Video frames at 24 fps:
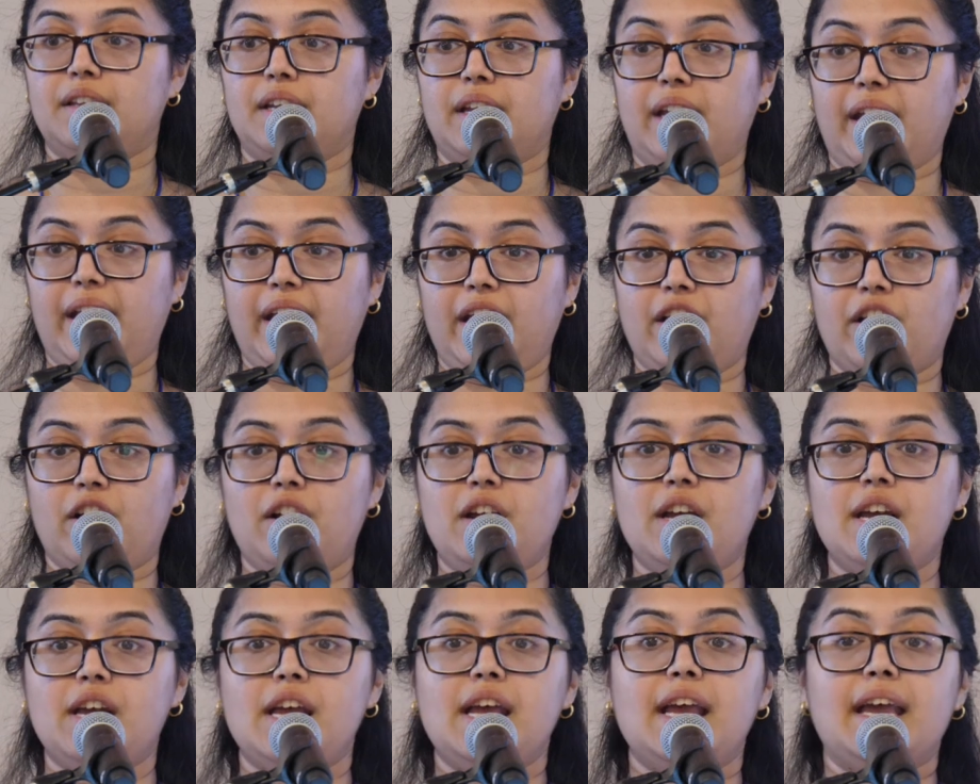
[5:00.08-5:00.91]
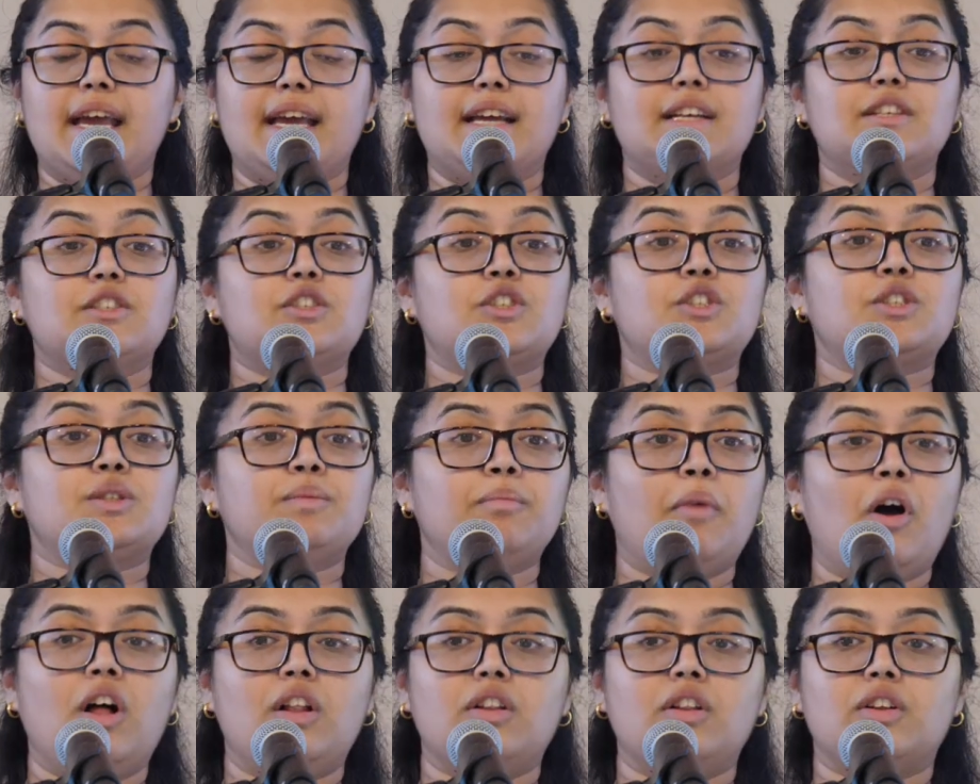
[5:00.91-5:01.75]
the air, is
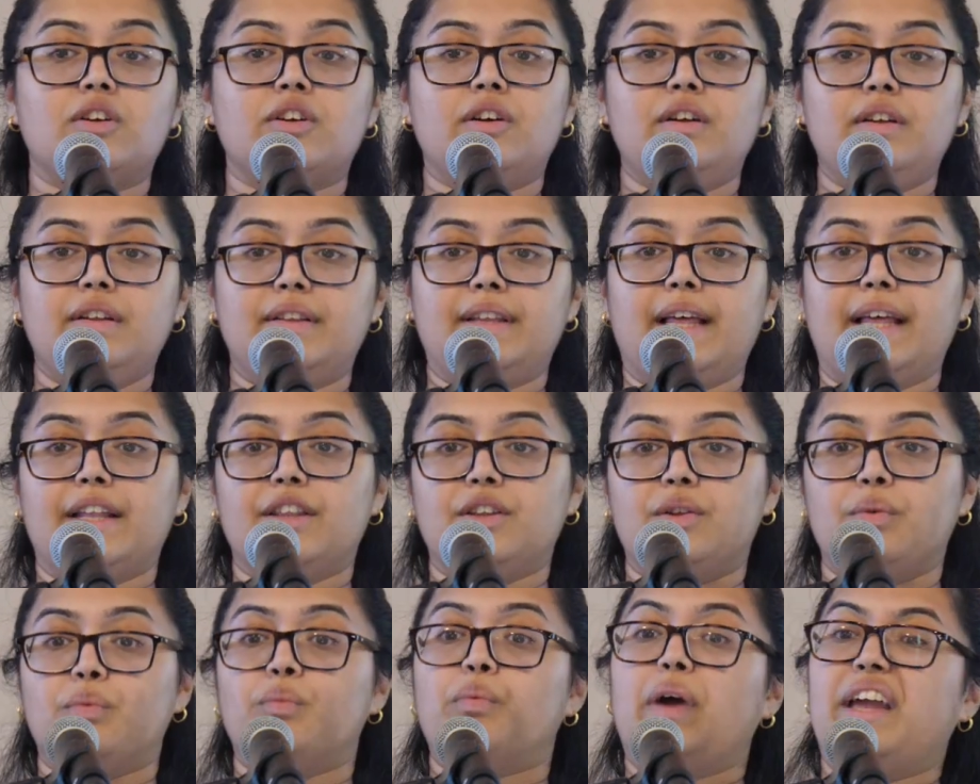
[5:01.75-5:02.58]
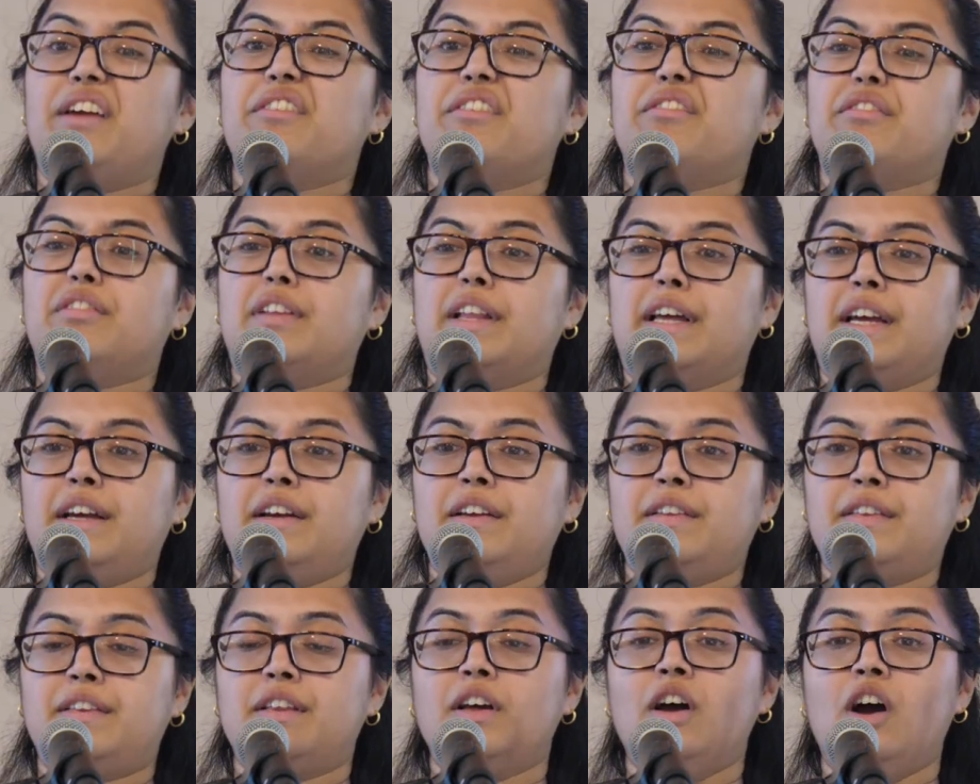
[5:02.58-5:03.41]
smaller than the
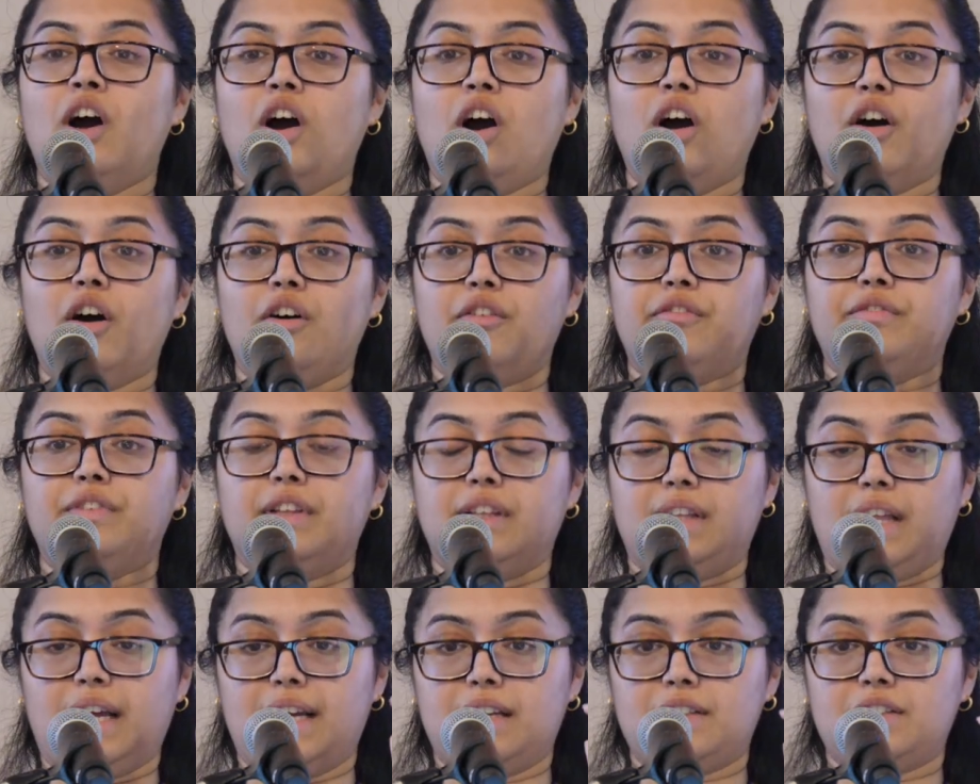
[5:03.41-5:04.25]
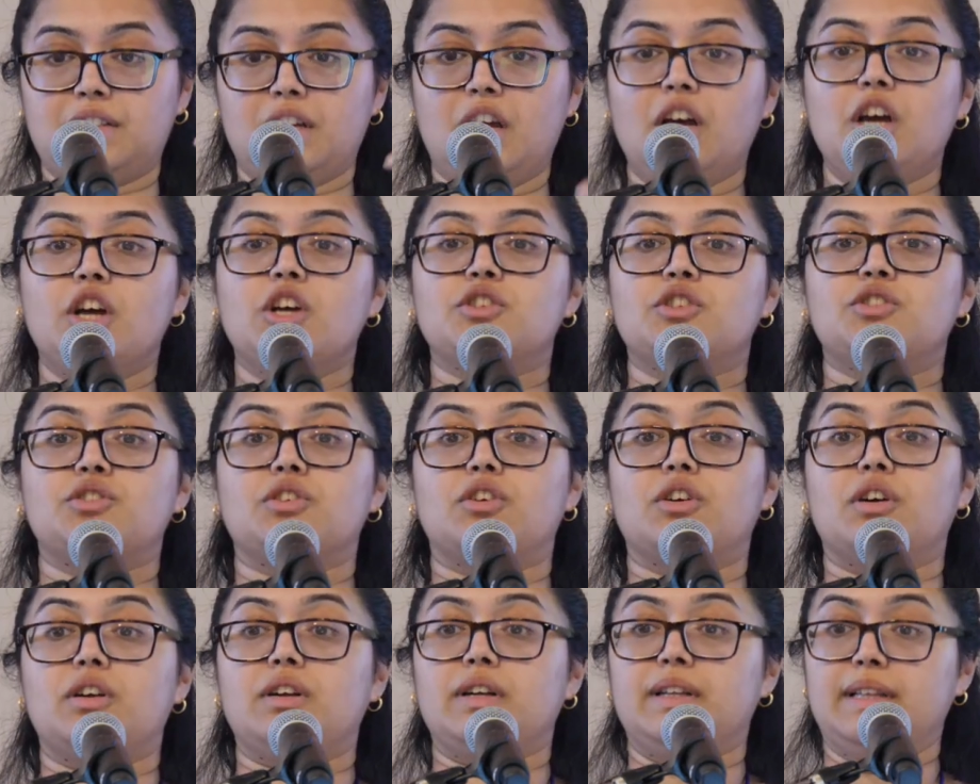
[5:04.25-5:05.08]
wavelength of the light.
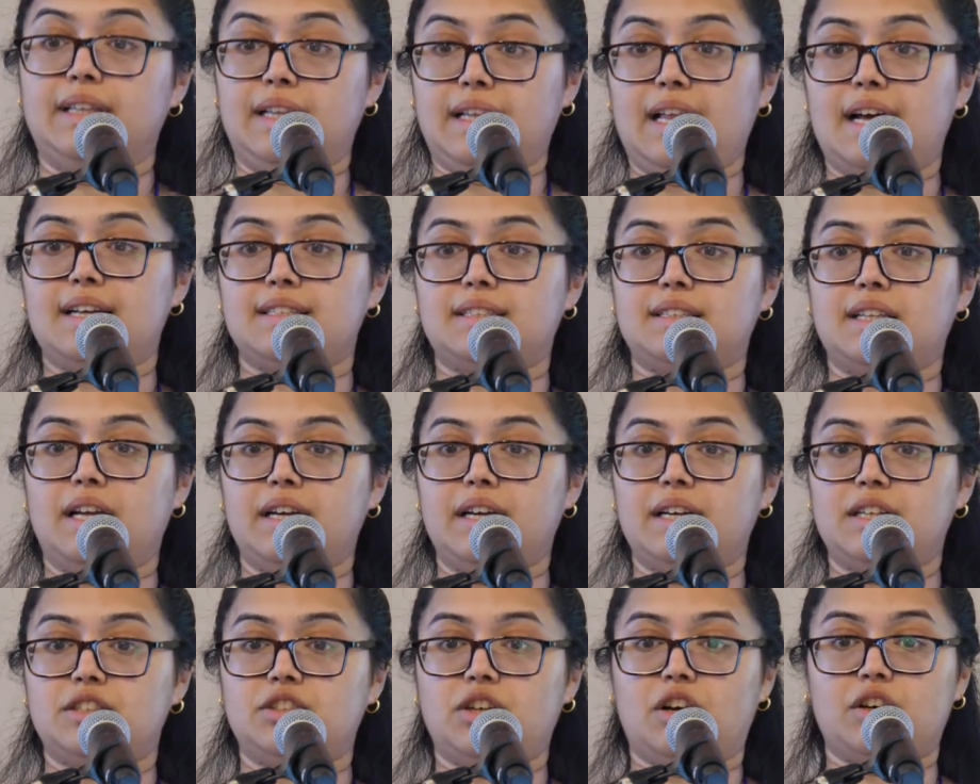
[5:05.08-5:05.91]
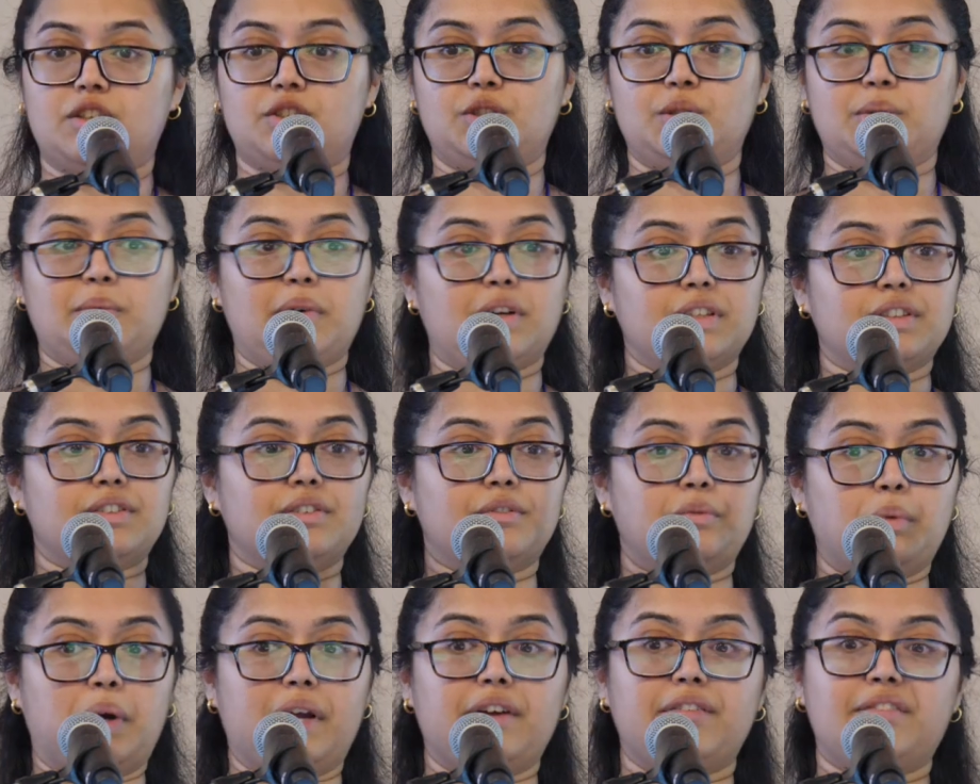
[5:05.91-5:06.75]
So in the last slide, I talked to you about
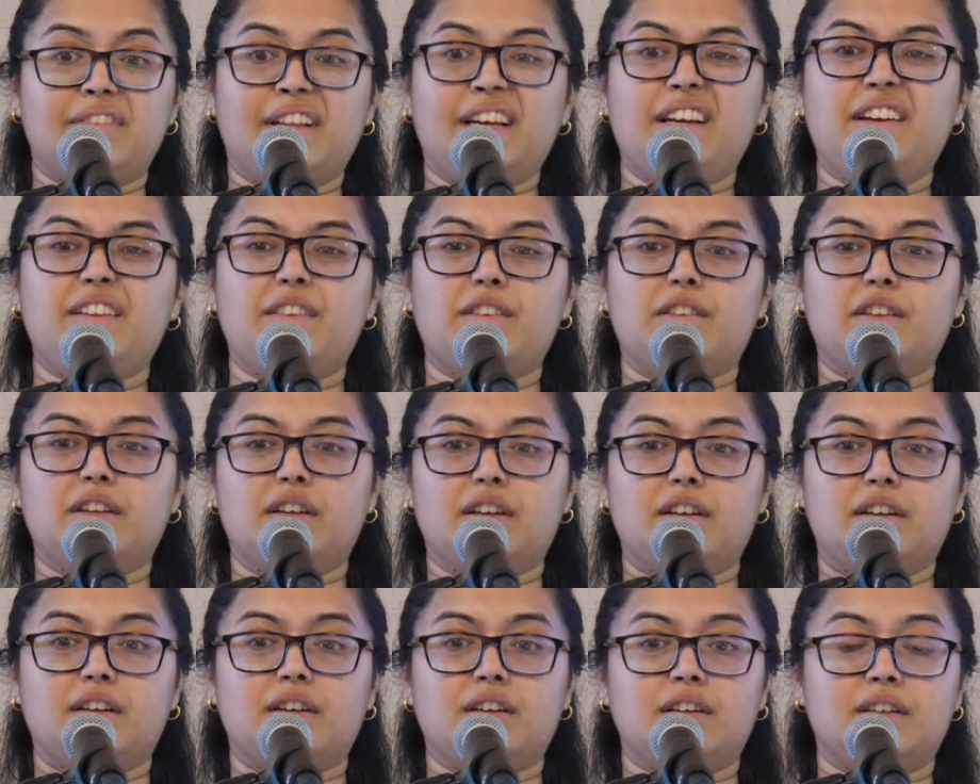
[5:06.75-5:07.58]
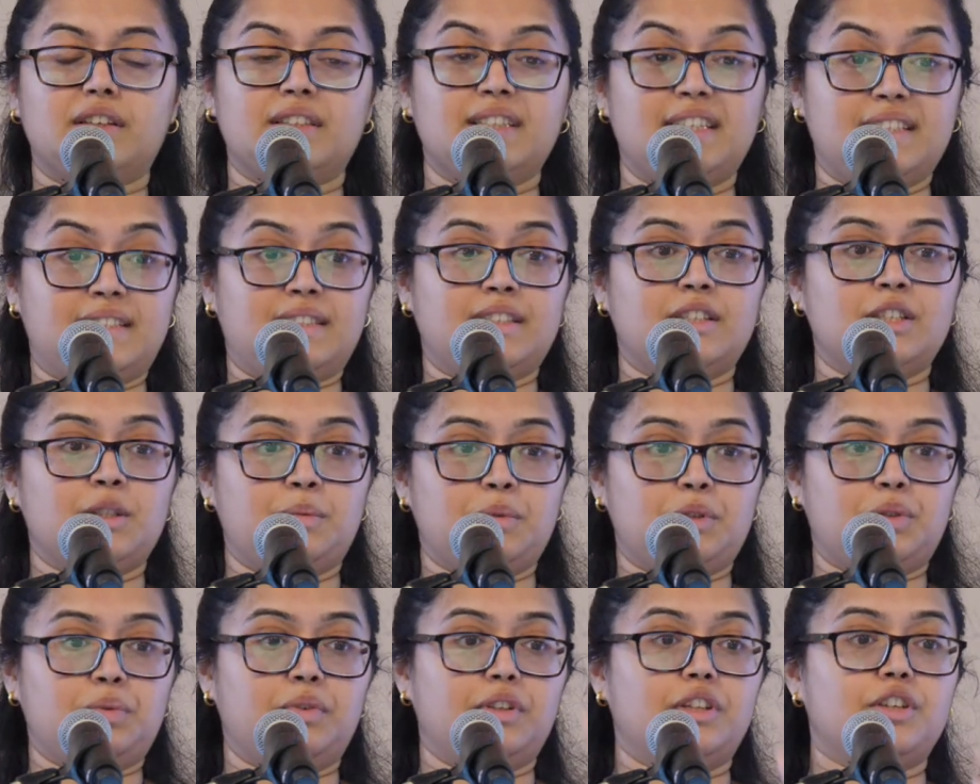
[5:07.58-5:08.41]
the wavelength, the distance
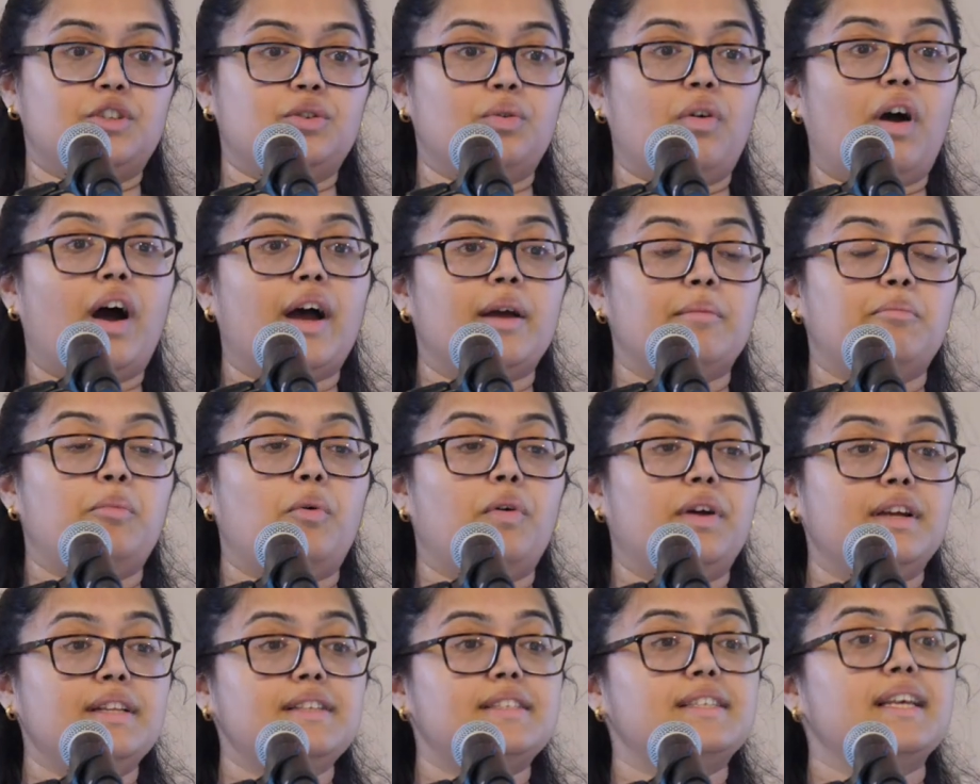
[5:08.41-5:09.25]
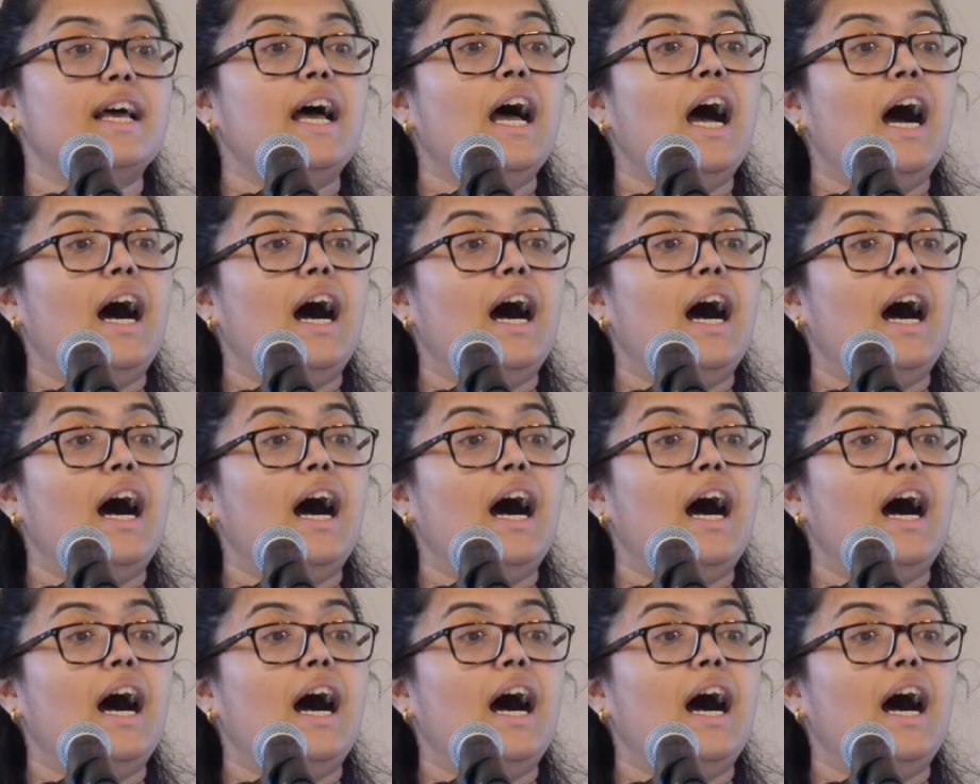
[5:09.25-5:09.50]
between the two high points.